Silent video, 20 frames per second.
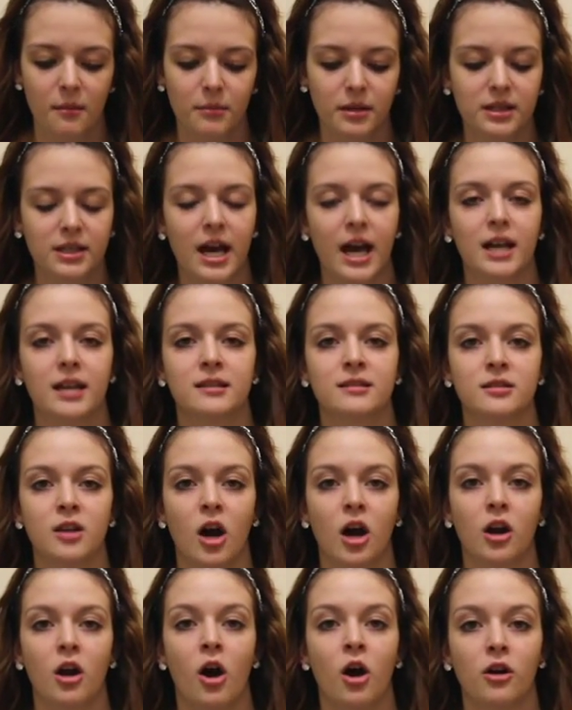But that is
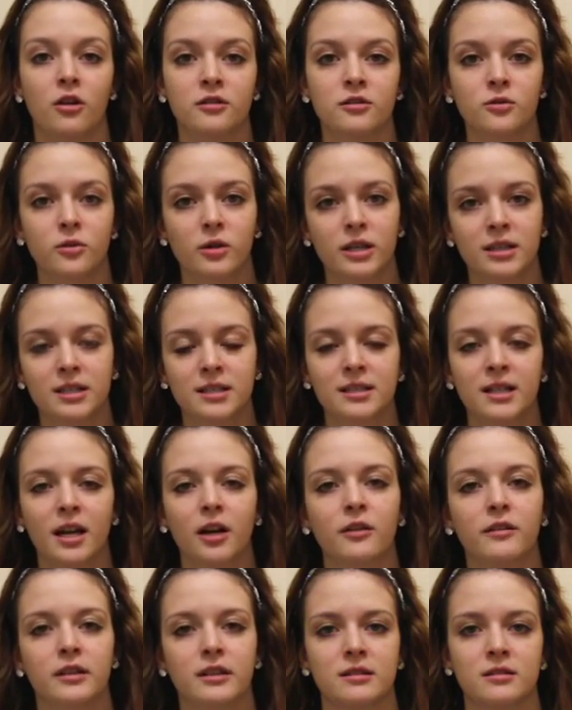not our story to
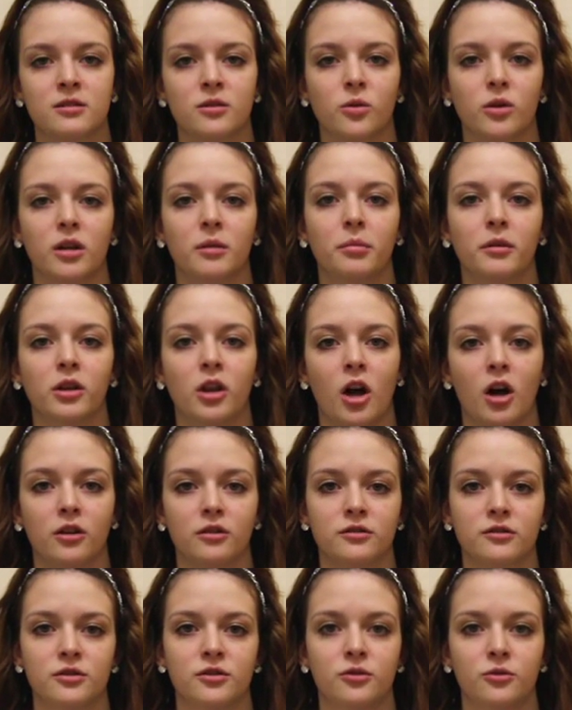tell. That story
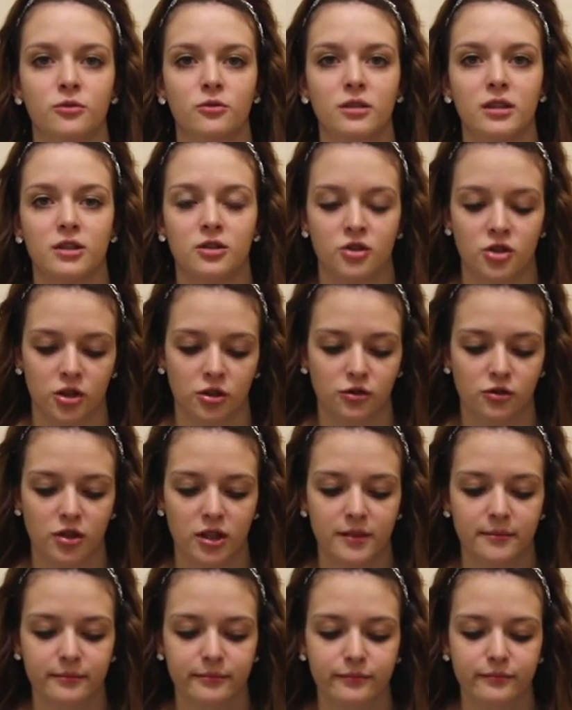belongs to these
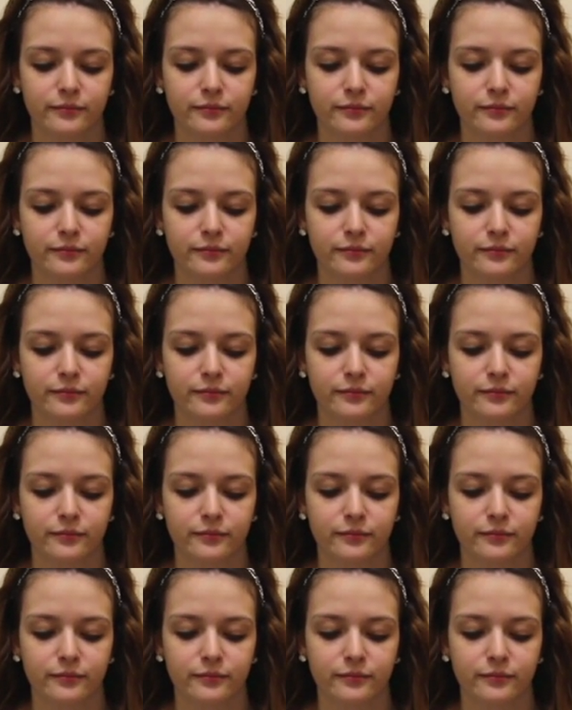children.